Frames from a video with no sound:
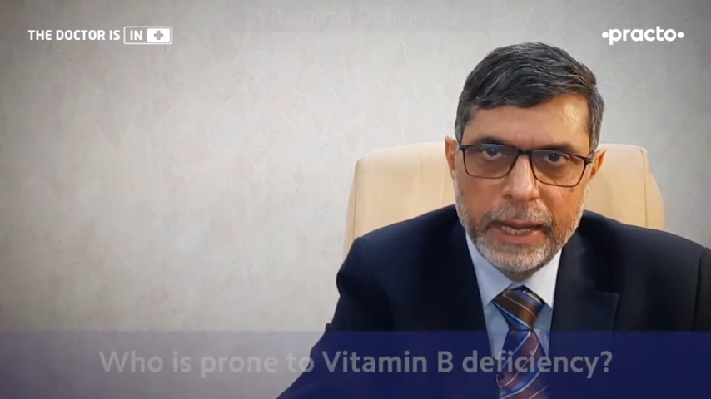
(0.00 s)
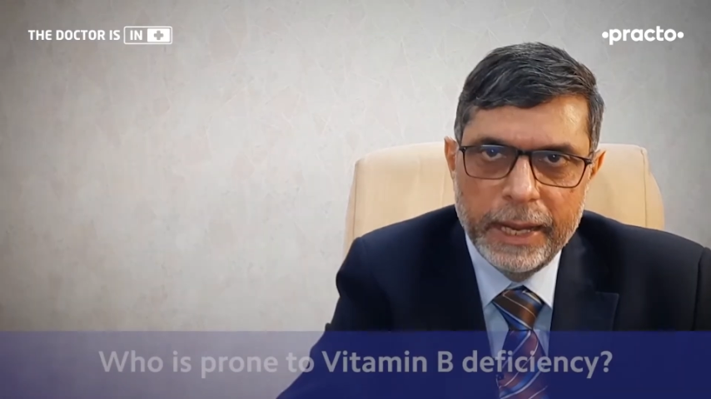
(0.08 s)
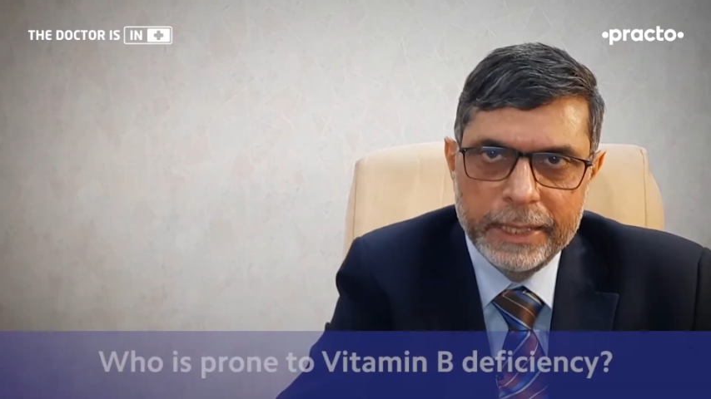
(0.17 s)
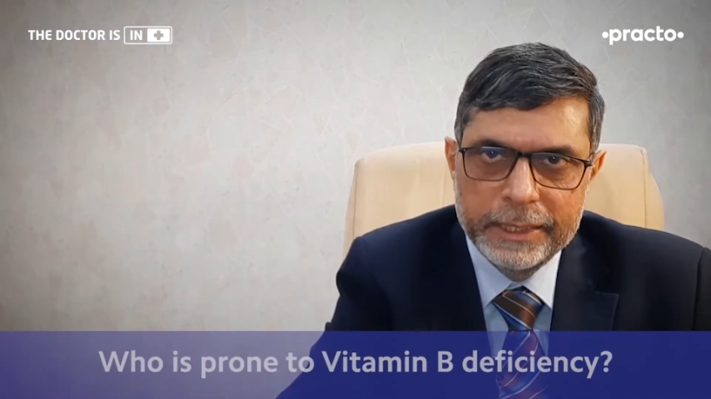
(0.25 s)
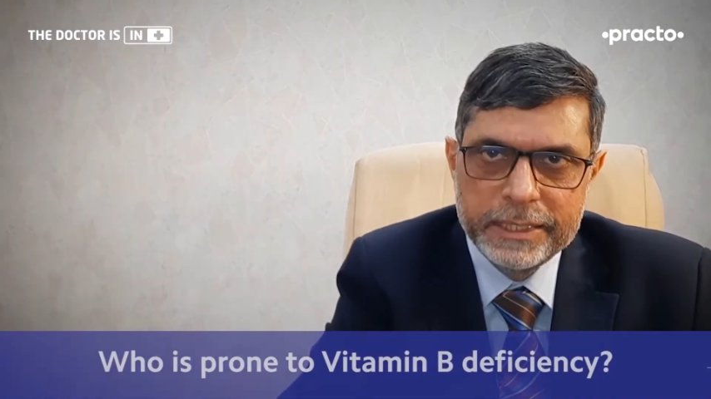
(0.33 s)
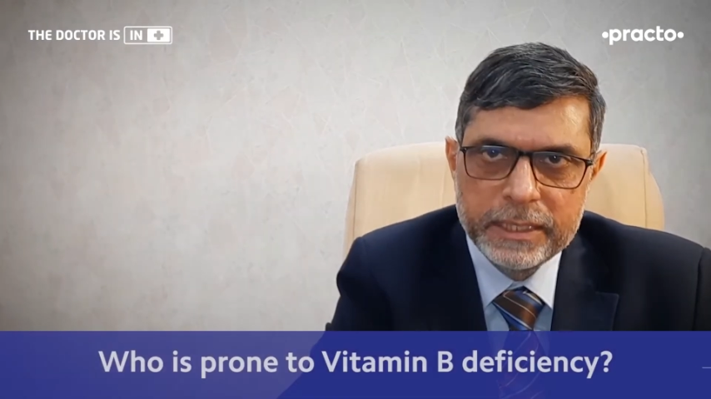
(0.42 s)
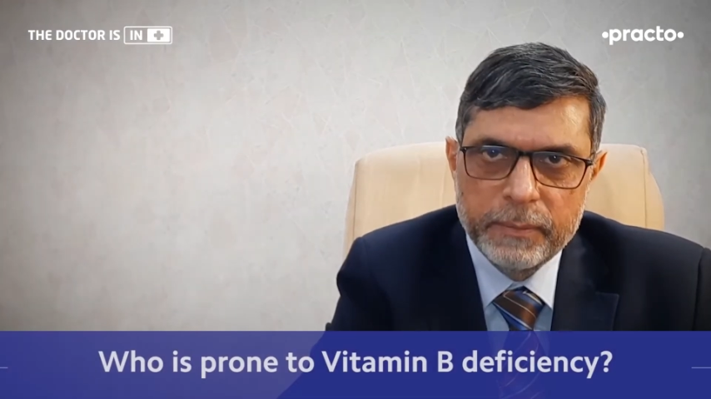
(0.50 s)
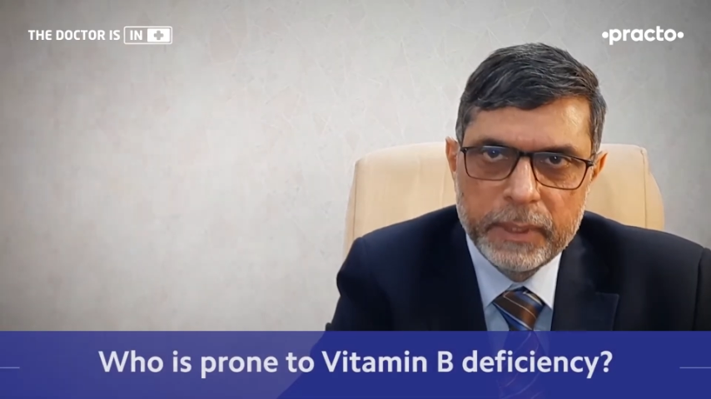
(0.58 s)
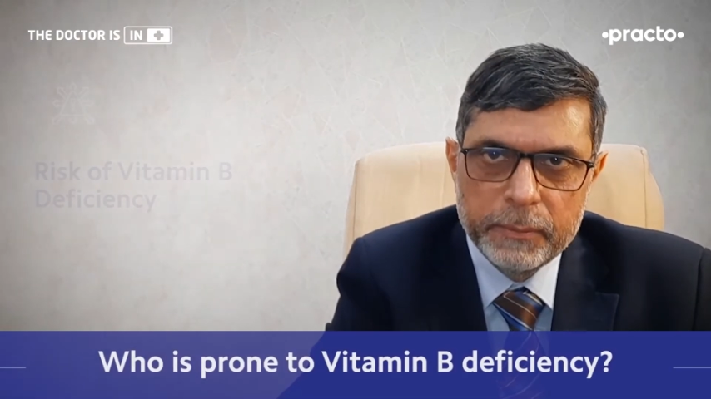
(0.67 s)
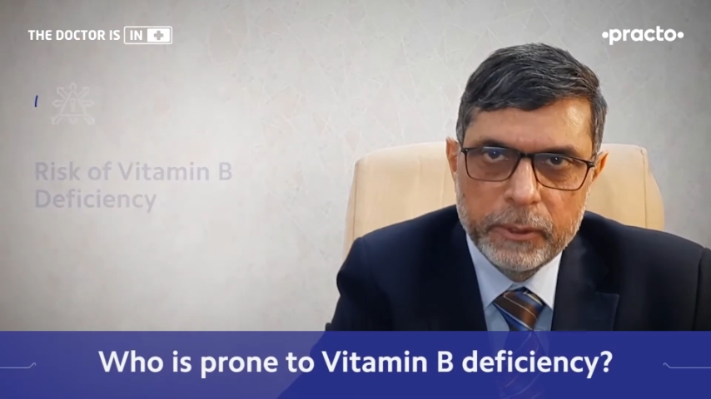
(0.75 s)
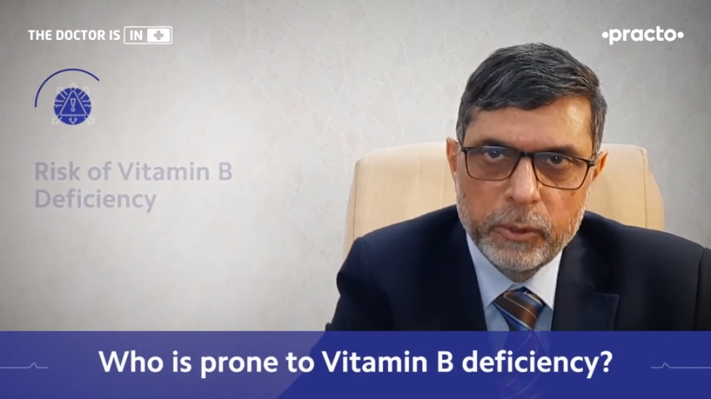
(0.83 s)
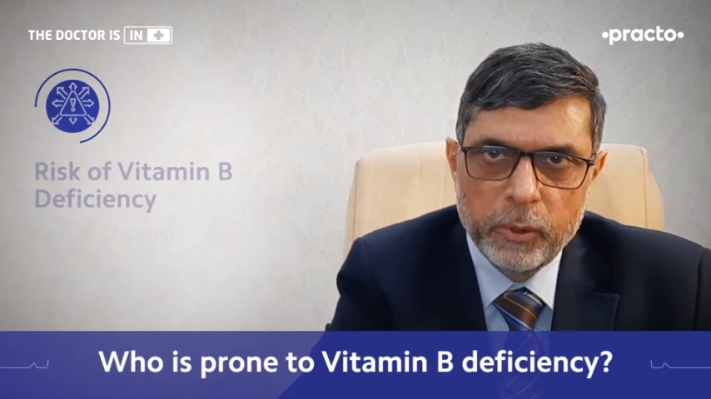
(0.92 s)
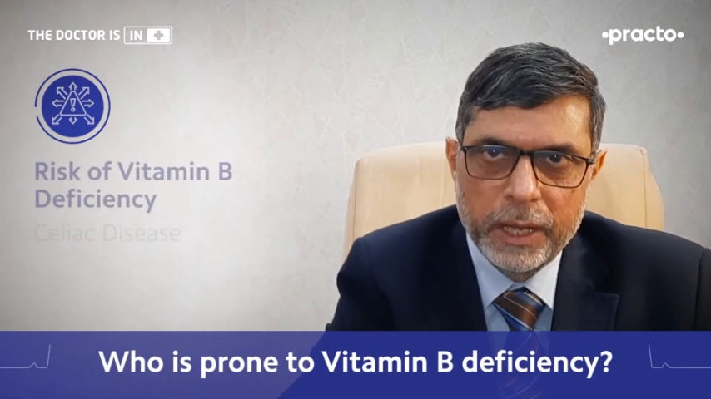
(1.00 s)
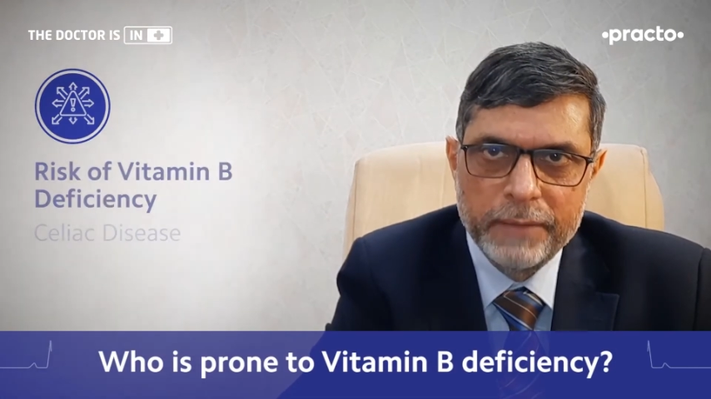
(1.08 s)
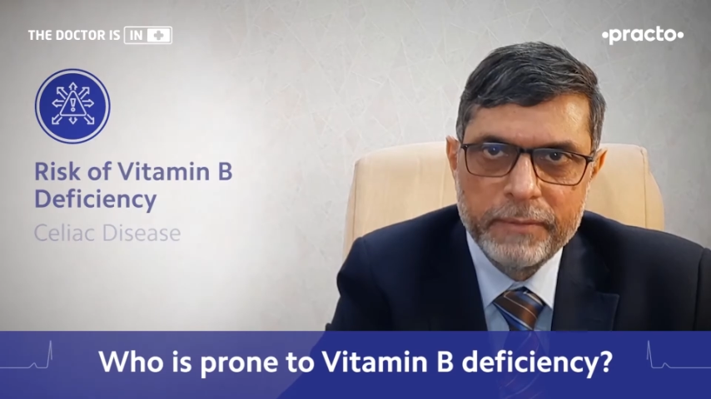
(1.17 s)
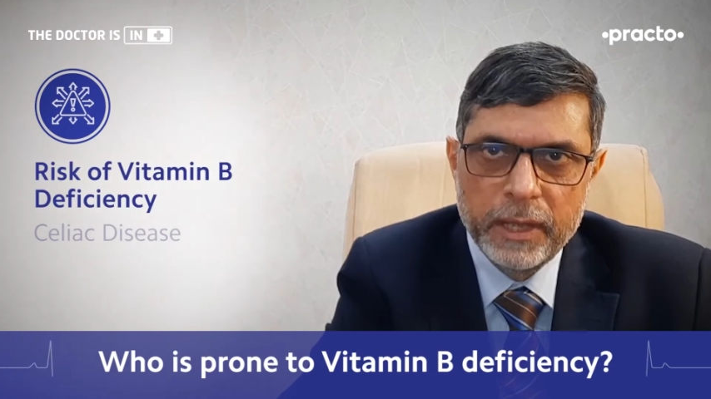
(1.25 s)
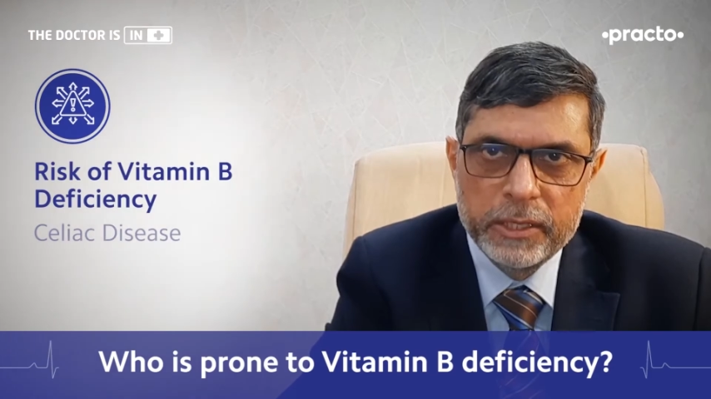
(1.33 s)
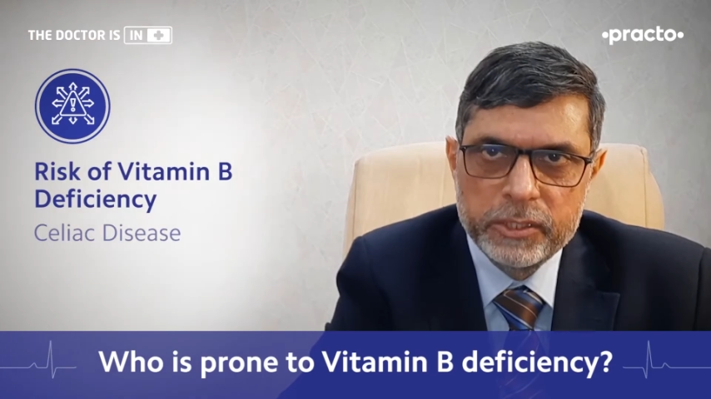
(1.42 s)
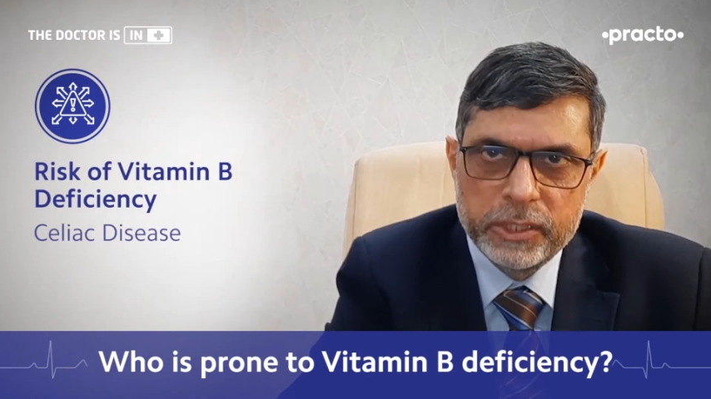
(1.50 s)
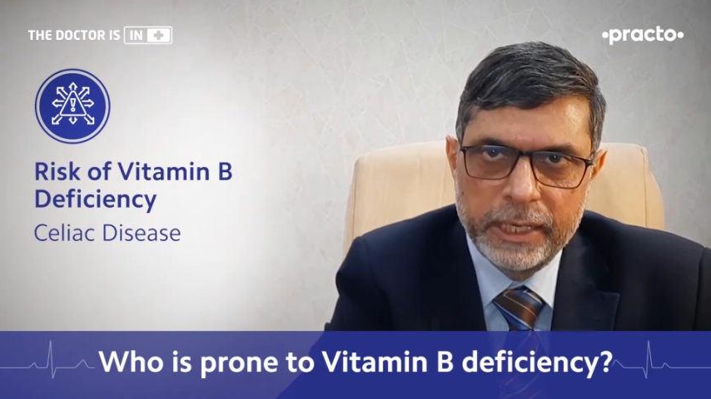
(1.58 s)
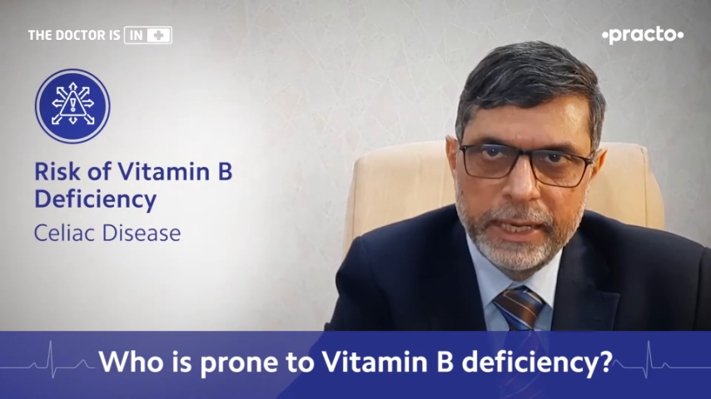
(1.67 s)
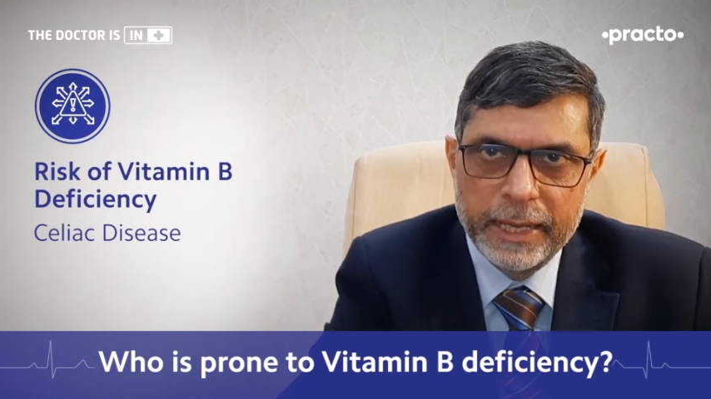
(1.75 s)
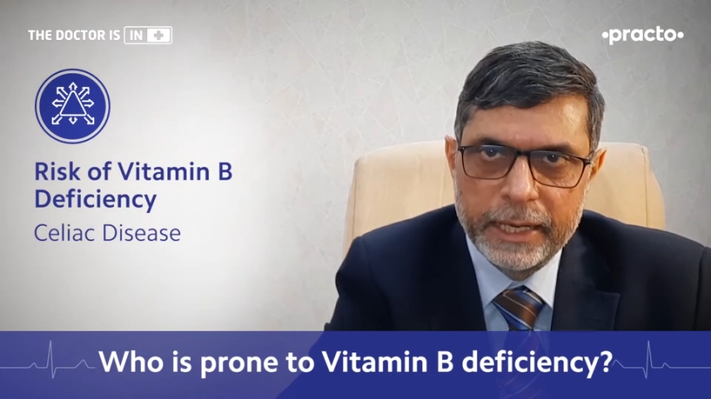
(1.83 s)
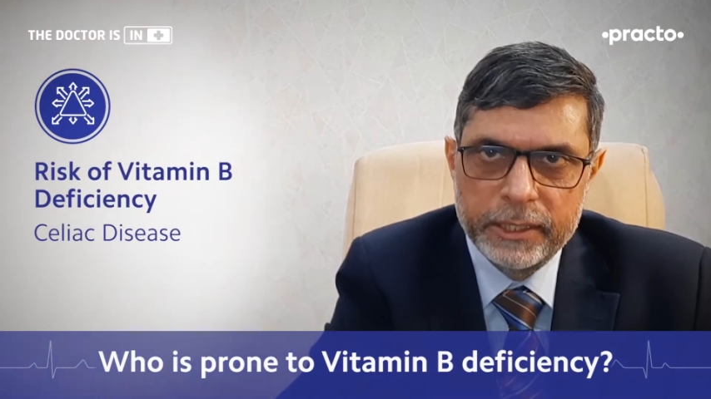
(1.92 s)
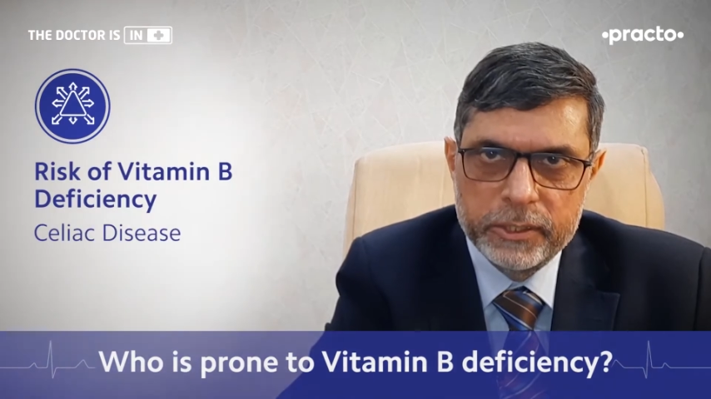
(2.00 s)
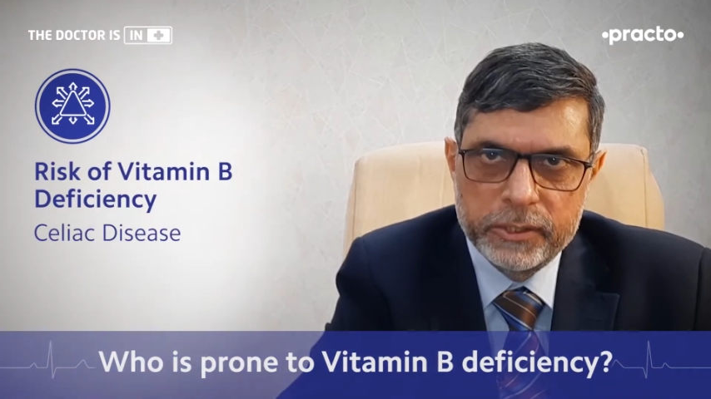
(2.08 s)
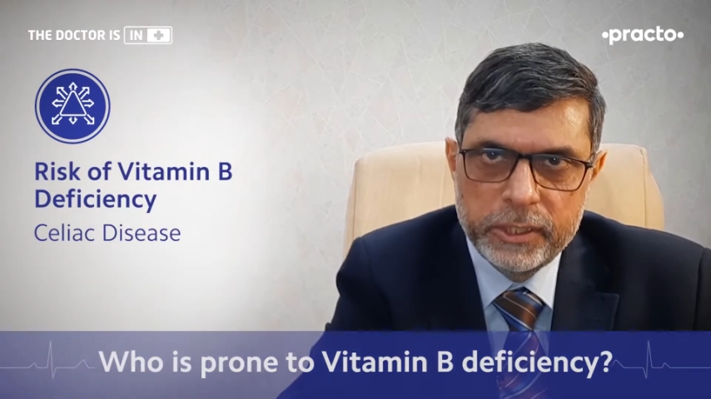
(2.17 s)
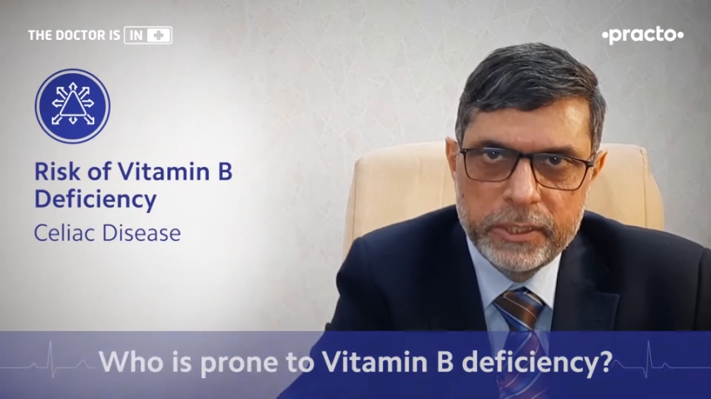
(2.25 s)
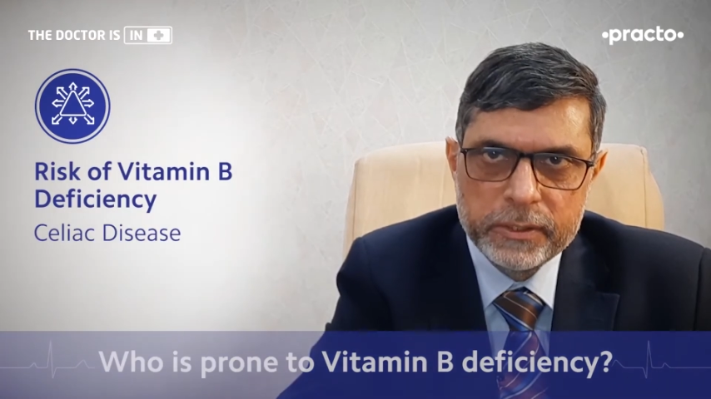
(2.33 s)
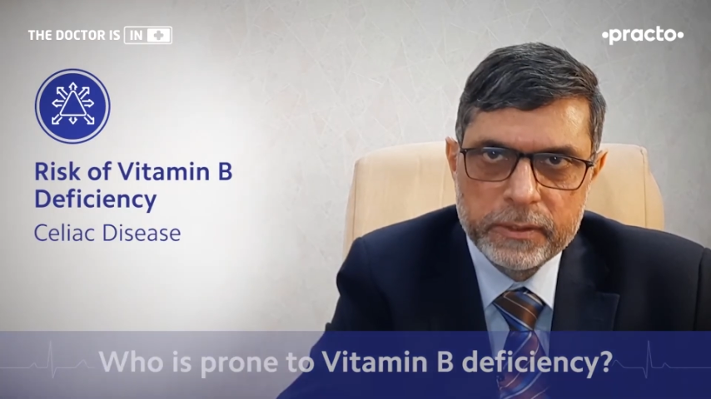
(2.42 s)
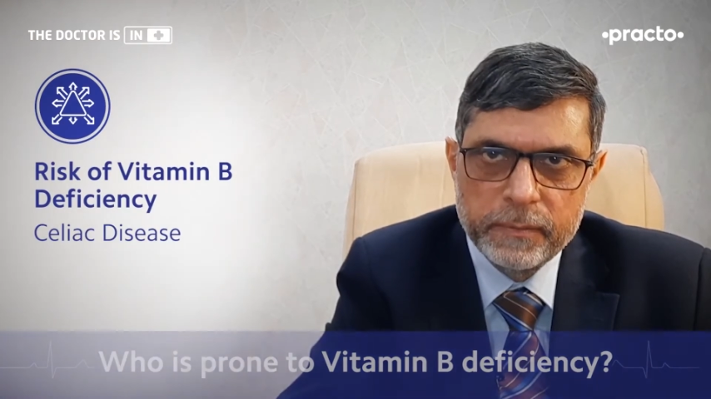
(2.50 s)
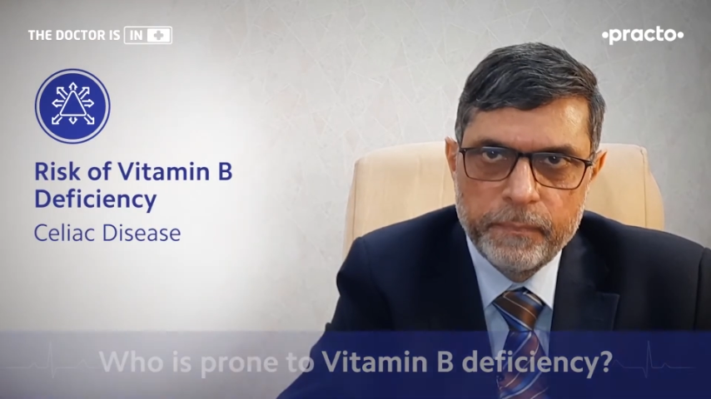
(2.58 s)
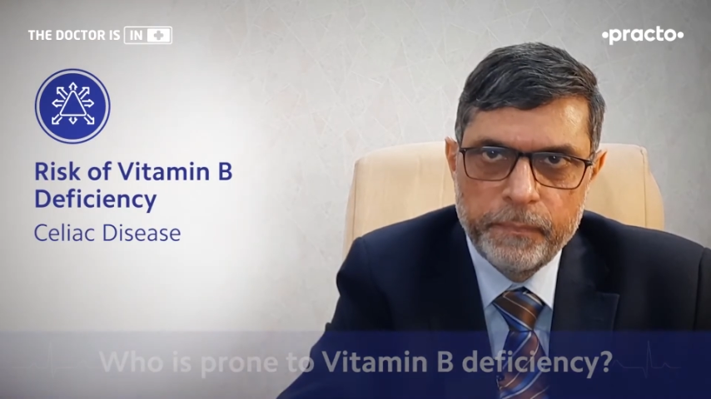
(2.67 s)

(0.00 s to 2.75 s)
and these are people who have celiac disease,